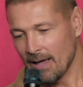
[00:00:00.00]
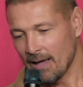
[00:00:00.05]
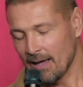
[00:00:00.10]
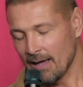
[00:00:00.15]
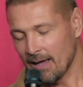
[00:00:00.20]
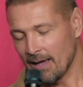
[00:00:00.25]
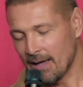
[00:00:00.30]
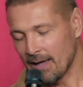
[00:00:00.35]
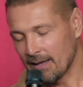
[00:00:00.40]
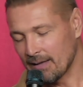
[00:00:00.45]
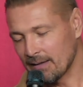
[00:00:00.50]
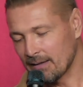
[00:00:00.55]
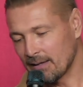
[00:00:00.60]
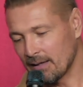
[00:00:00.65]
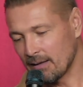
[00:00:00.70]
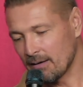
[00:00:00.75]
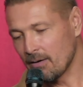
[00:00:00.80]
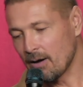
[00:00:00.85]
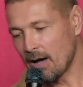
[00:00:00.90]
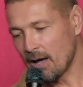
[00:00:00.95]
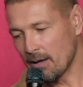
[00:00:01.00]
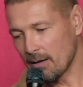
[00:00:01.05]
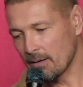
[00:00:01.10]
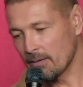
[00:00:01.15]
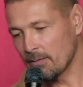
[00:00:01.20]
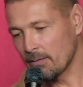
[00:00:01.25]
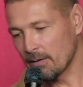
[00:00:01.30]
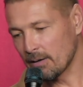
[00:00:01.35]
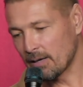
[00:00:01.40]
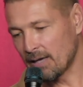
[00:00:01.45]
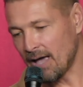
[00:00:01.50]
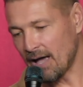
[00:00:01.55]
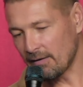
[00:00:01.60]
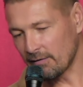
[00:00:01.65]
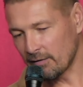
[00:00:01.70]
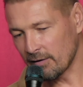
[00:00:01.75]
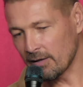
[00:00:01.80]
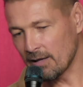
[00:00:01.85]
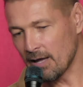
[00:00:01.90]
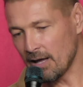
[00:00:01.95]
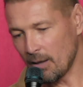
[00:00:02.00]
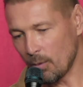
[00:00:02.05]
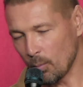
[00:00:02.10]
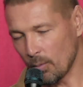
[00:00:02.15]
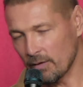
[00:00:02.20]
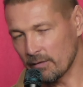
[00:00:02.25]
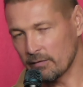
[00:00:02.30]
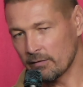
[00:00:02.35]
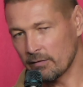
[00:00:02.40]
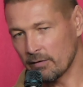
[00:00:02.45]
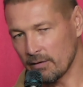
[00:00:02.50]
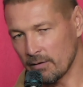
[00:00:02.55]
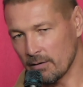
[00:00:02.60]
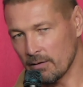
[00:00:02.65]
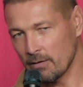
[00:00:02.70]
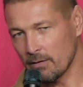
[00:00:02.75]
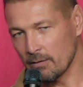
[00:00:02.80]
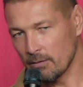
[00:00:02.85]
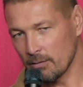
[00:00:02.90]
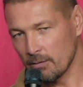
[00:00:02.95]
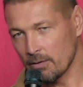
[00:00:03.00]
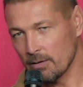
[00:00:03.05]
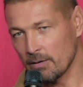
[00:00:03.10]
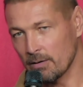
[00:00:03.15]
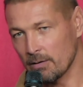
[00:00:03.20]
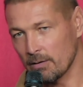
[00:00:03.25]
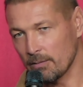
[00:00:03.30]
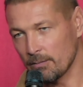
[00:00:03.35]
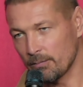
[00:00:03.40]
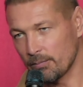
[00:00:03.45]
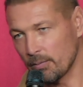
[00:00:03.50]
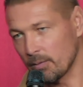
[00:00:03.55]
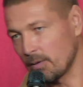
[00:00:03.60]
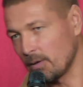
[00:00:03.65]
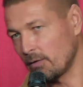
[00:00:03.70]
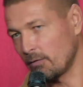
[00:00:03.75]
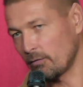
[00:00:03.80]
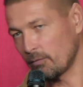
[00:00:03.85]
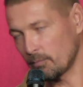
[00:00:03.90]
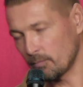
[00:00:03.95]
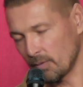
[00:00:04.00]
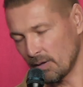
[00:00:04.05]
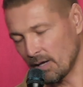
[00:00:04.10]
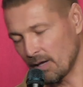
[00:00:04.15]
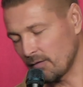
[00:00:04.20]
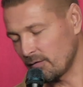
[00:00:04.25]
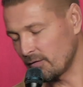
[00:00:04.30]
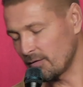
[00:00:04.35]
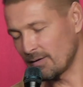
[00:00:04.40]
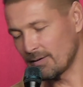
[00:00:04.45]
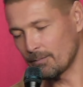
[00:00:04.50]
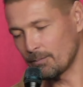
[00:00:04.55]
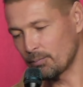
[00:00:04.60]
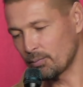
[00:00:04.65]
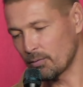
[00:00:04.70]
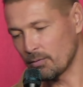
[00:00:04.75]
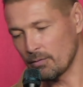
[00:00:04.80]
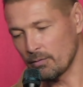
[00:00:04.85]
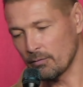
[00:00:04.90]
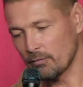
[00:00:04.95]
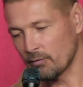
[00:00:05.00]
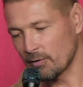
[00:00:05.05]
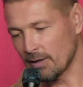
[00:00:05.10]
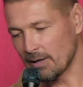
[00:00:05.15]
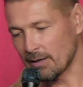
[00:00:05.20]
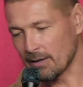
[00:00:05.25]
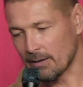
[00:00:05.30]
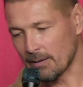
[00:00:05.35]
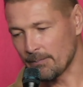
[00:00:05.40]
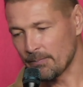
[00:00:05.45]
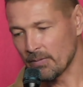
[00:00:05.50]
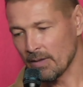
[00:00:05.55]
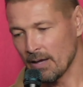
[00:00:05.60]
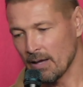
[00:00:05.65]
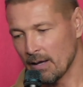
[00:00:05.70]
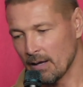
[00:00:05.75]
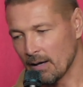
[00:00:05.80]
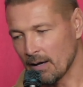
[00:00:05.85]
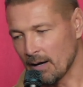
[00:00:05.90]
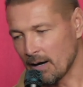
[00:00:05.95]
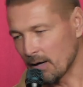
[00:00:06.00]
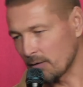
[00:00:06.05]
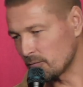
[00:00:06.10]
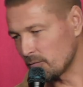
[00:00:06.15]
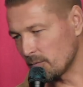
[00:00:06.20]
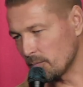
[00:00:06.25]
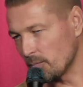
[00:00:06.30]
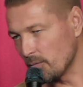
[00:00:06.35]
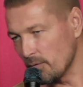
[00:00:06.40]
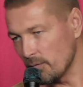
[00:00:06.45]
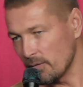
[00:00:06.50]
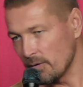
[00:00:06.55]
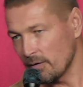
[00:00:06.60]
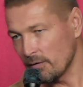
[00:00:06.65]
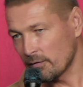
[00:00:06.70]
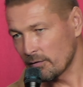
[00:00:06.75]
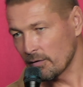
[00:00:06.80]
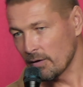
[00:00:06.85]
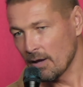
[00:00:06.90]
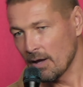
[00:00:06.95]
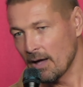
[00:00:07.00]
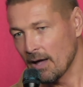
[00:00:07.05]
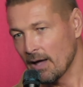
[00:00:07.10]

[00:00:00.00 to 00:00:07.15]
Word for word: Uh, and you know uh, Cassian Elwes, you know, uh, which he has produced like a hundred movies,